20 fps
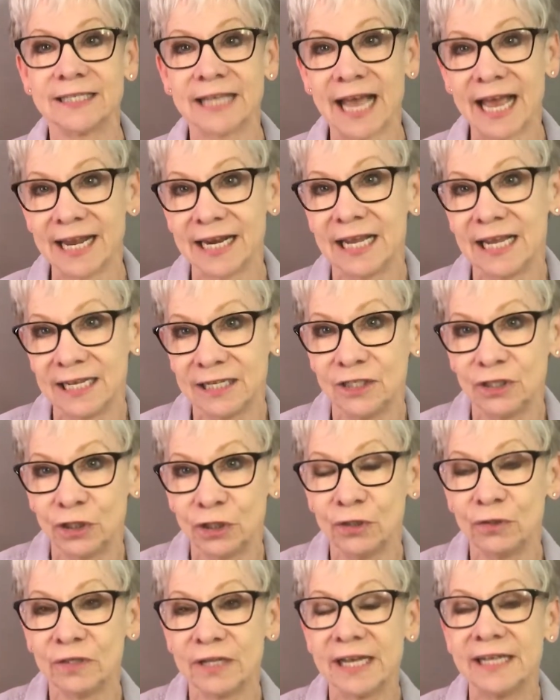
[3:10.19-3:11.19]
and
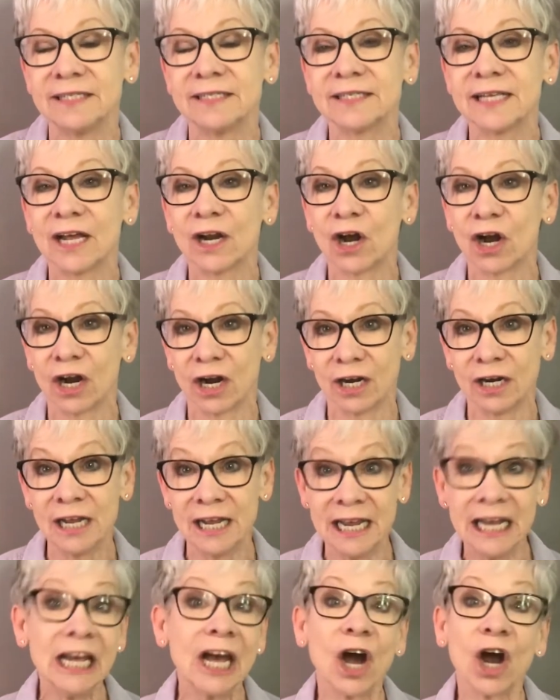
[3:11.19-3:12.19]
into things that are
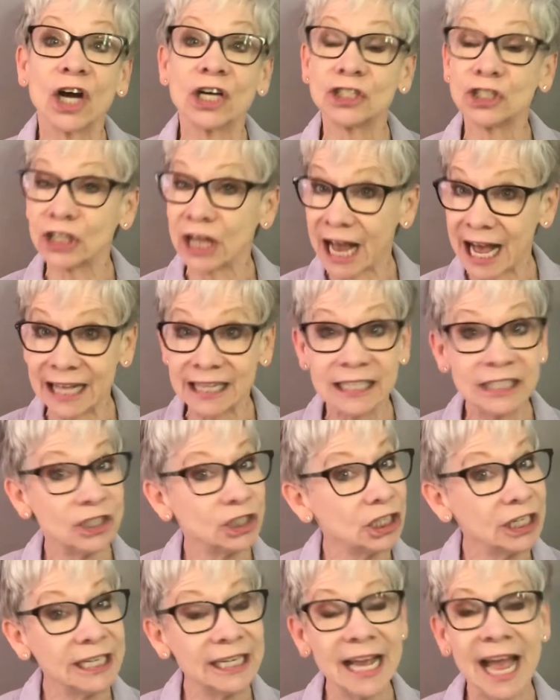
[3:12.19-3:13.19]

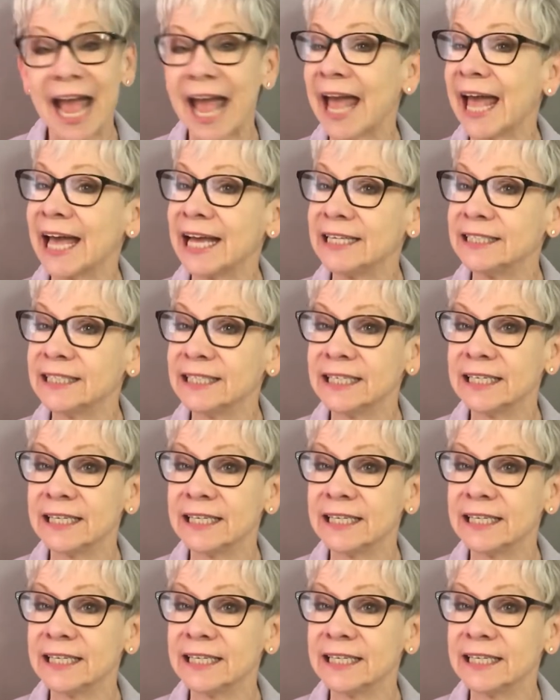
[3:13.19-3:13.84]
challenging, and